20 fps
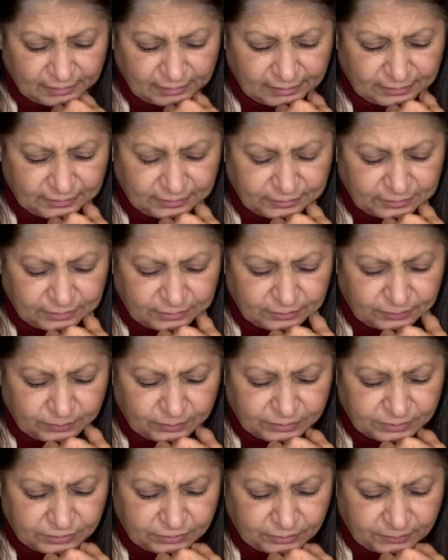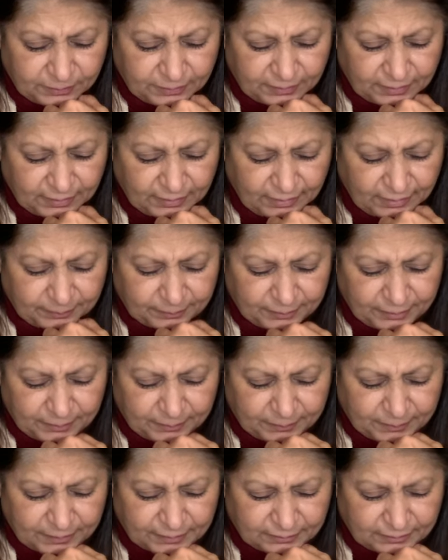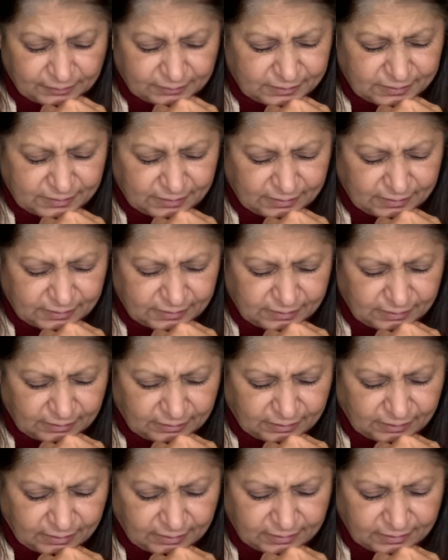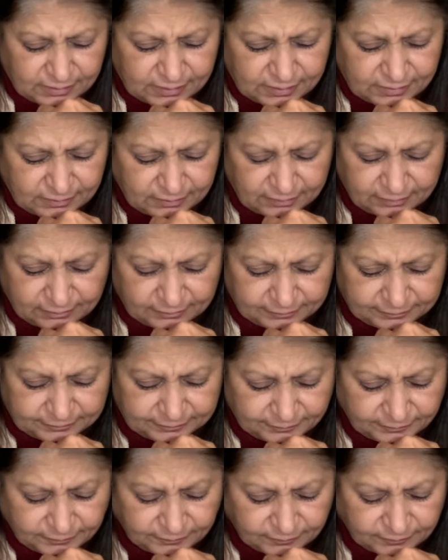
and they don't want you to be happy, but it's not, it's not the case. No.